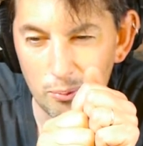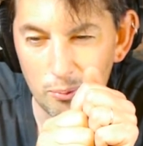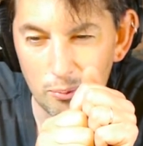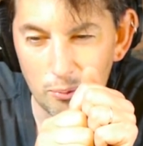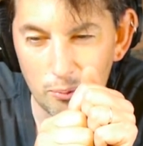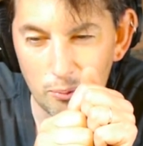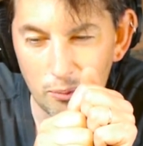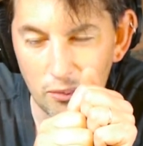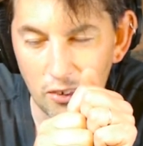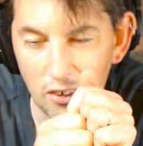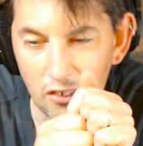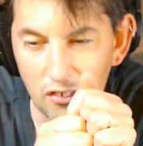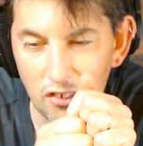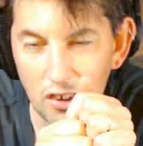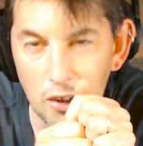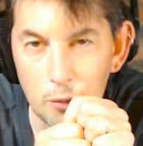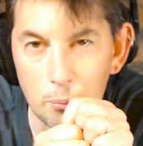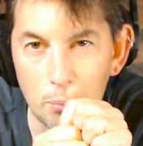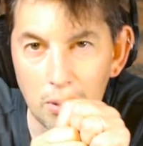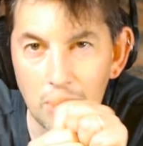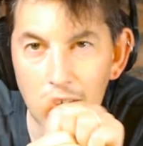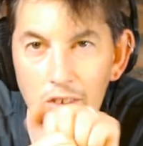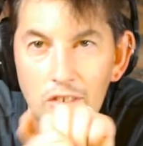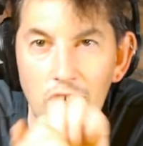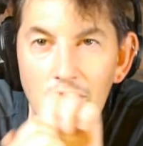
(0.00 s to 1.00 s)
16
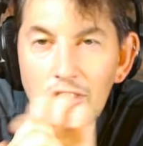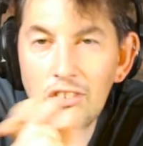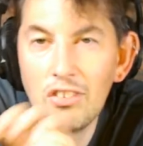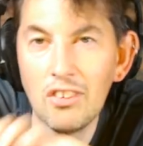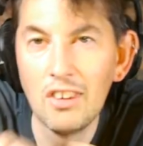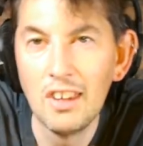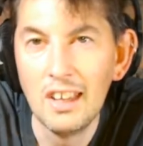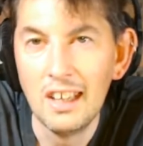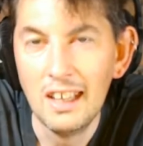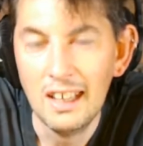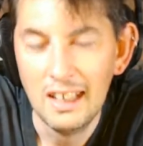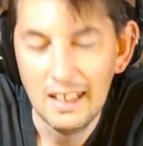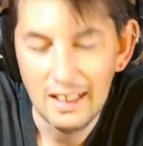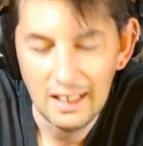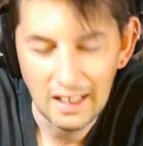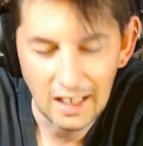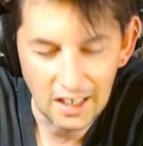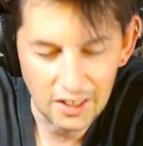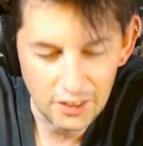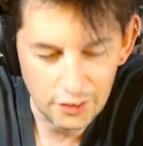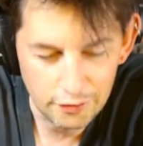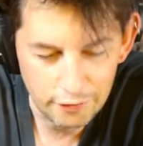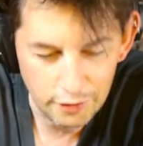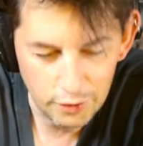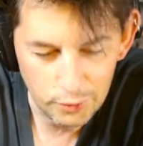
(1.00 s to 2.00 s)
beats,
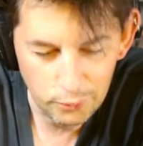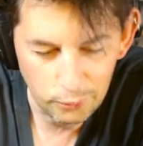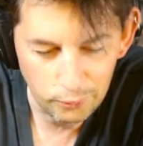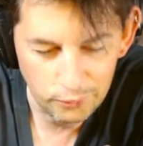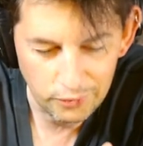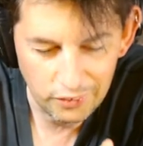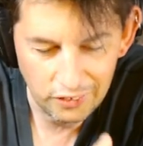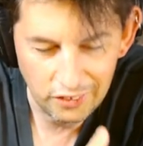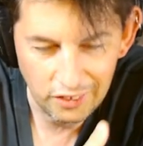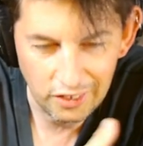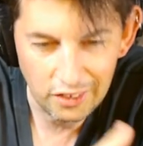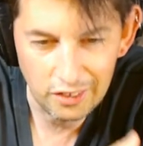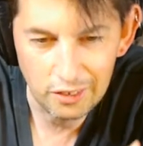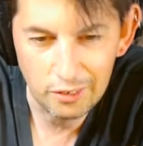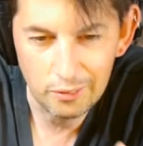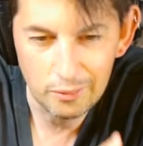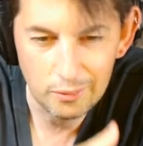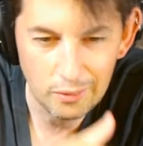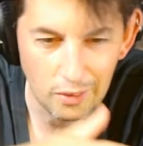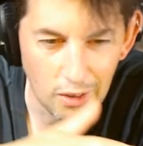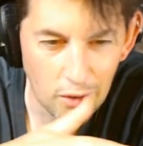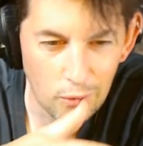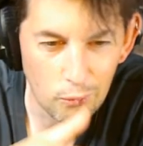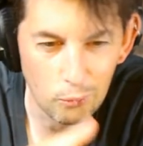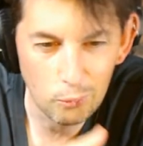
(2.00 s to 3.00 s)
and I recorded
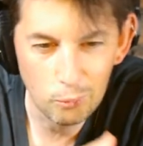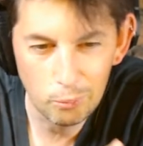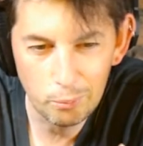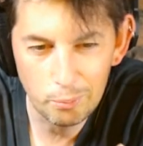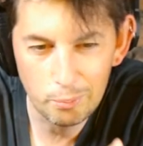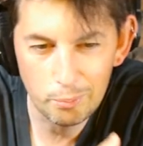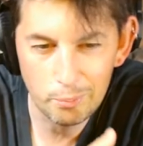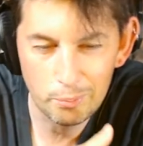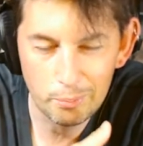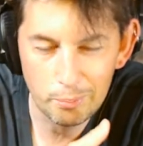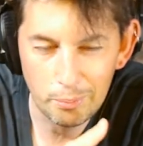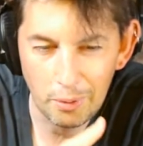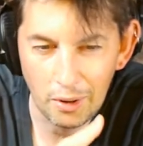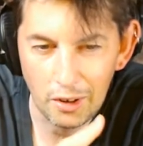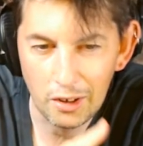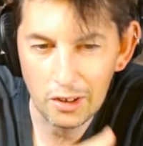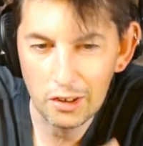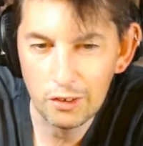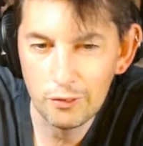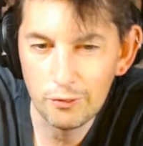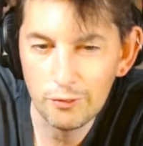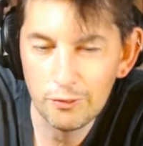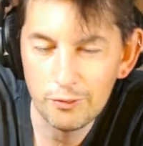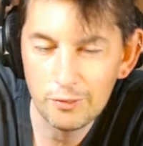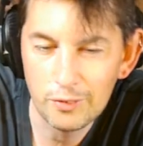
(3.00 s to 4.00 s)
in a whole
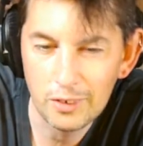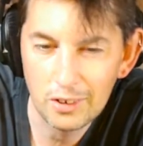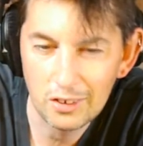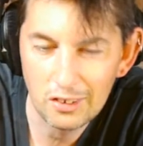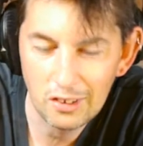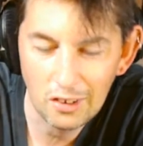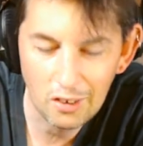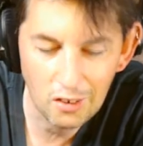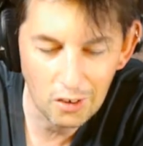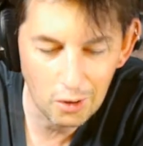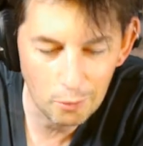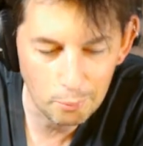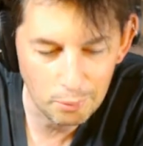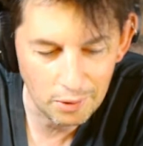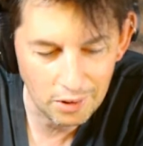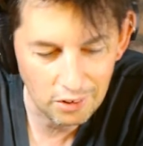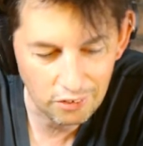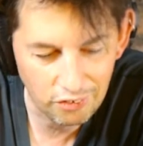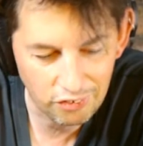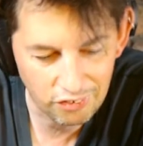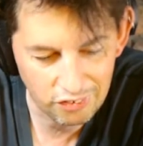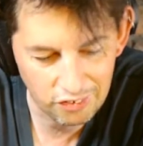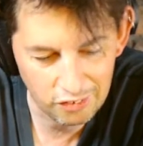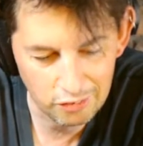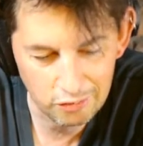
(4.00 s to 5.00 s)
pile of guitar
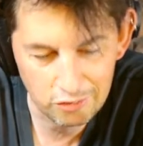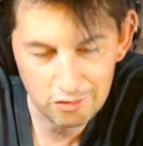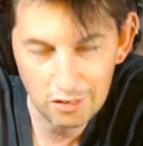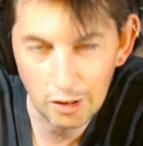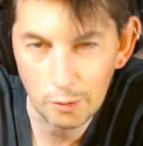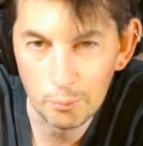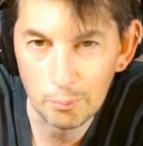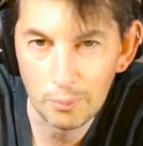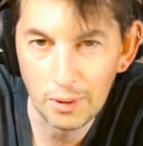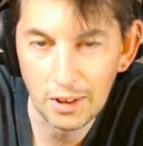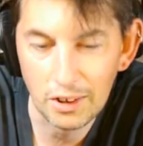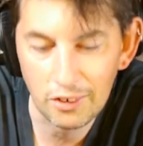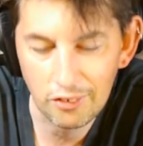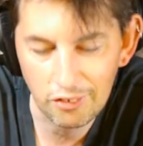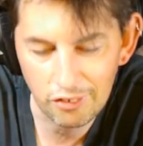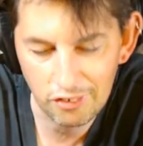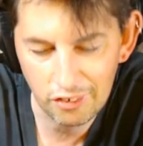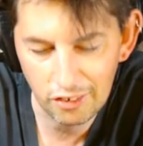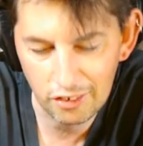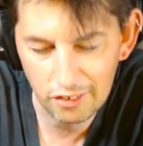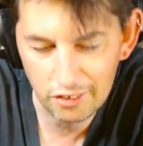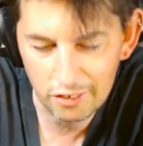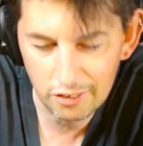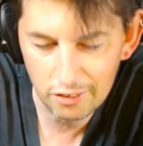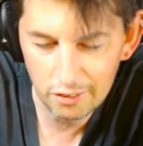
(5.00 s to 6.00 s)
bits and drum bits
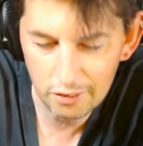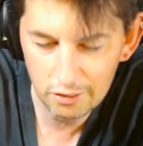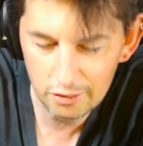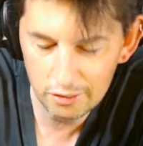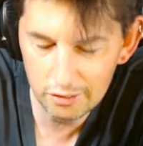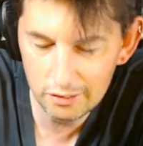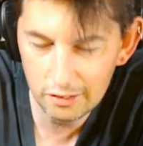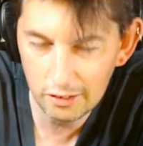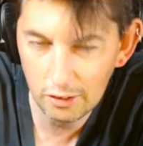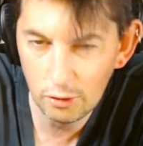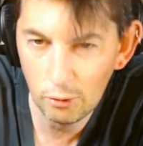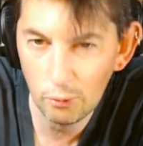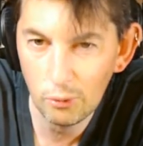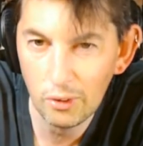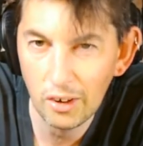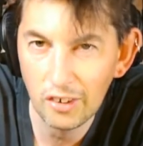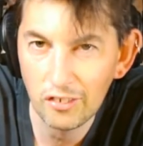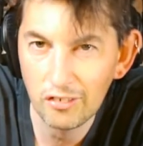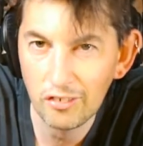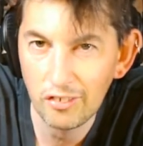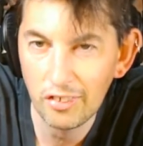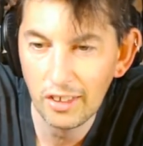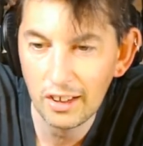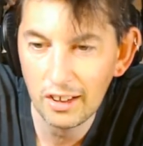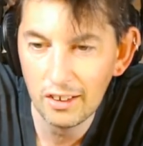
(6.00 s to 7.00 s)
and all
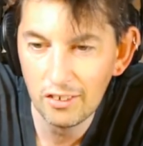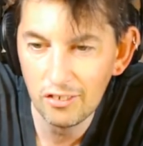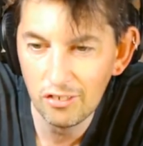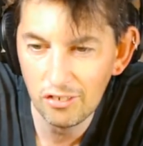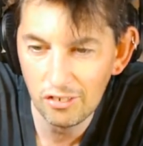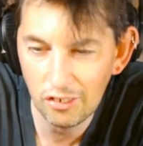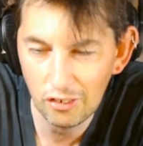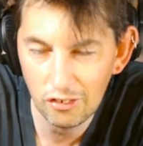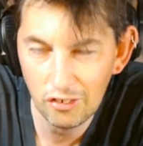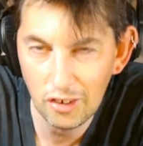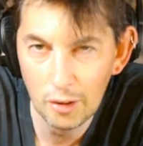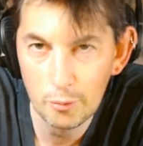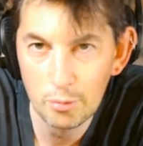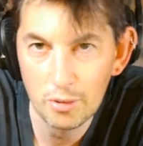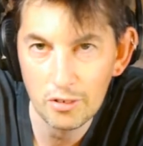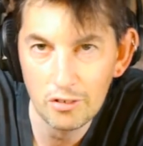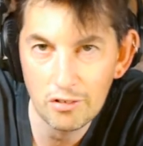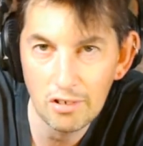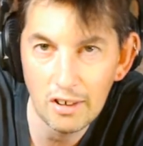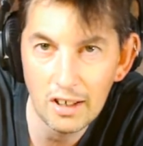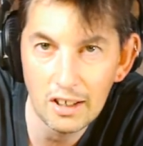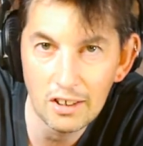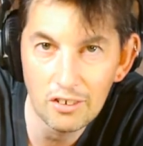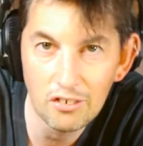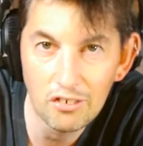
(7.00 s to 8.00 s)
kinds of things as separate
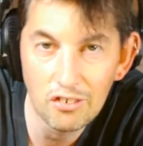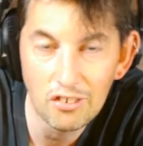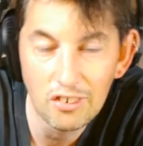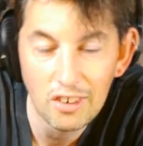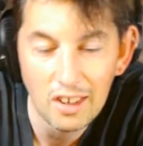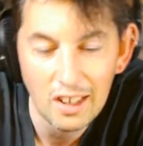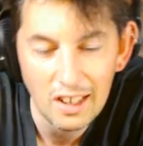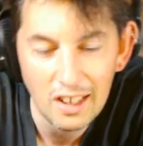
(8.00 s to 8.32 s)
tracks.